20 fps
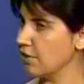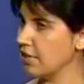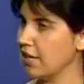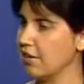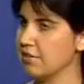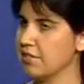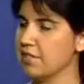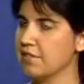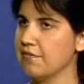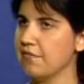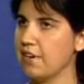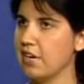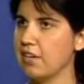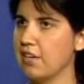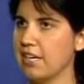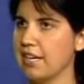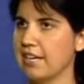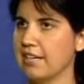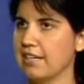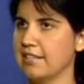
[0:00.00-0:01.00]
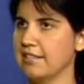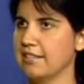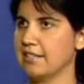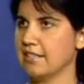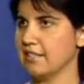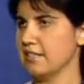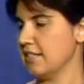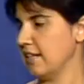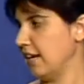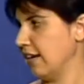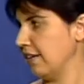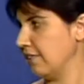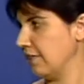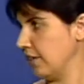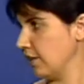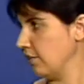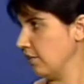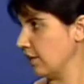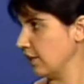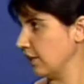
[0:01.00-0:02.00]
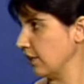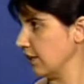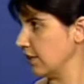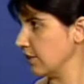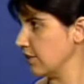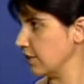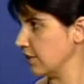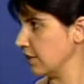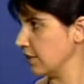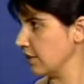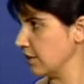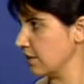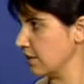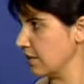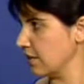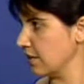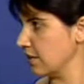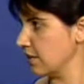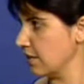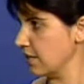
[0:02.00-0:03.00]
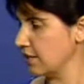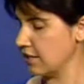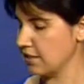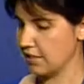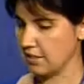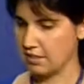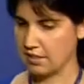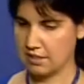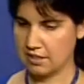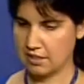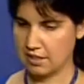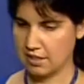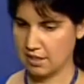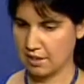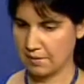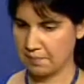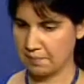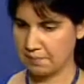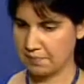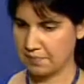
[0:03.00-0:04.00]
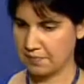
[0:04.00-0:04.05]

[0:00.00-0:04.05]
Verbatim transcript: now, as far as the staff at your clinic, so this since this is um,